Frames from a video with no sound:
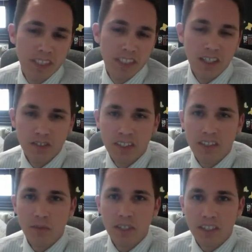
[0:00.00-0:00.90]
you know,
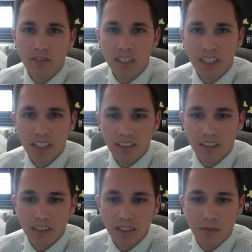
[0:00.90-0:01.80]
six weeks if you can,
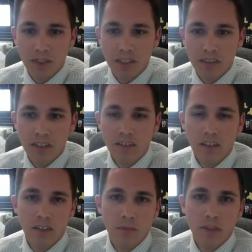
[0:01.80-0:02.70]
six to eight weeks, and that's
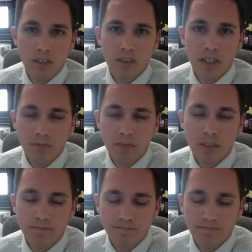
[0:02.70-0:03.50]
ultimately a good time frame.